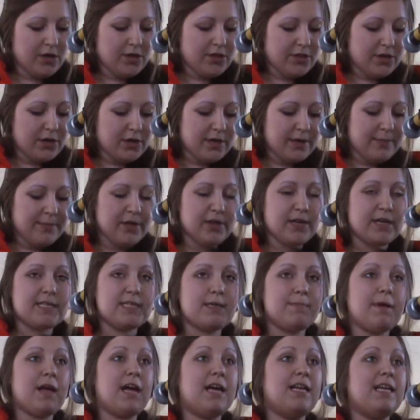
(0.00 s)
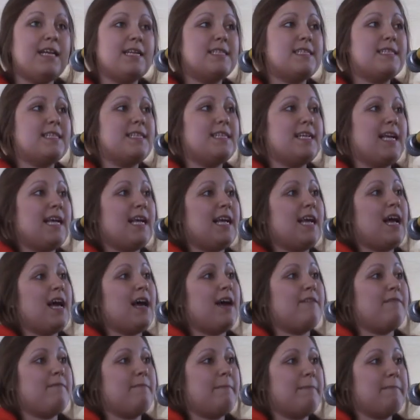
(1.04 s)
30 municipalities to date
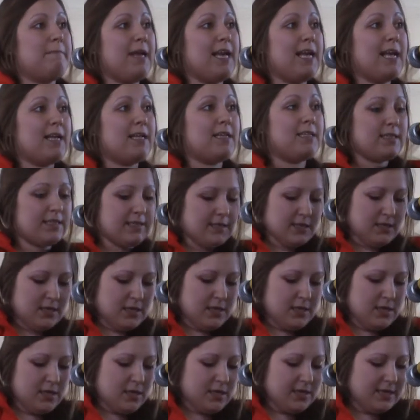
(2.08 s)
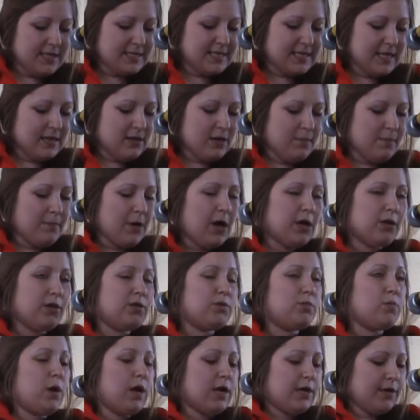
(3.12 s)
have banned the sale of
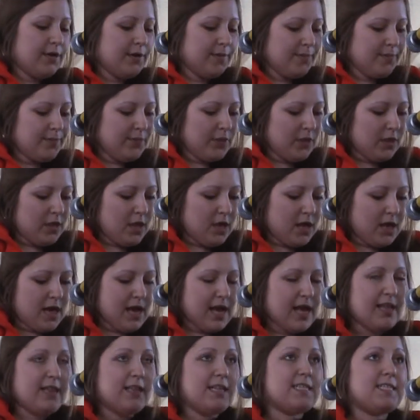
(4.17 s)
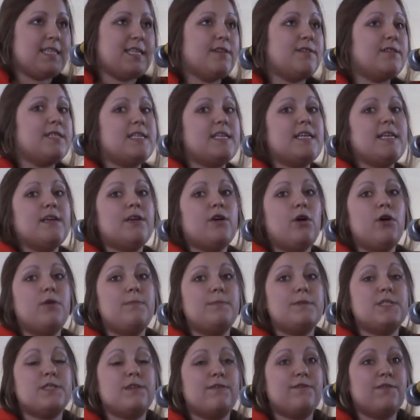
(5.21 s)
bottled water, and the COC
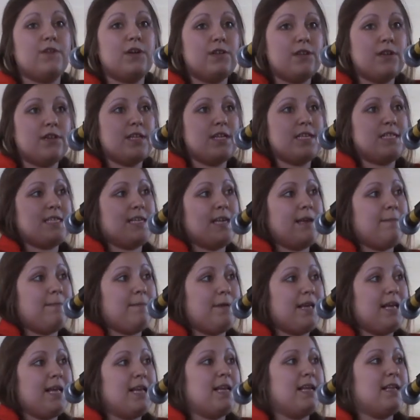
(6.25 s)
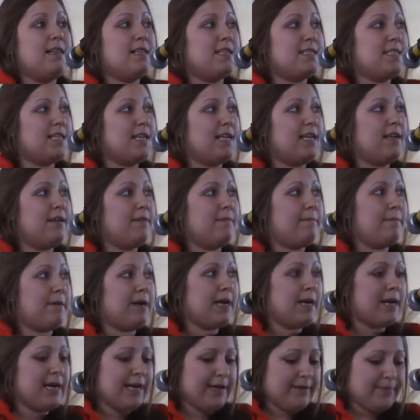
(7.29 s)
hopes to further this campaign in the city of Barrie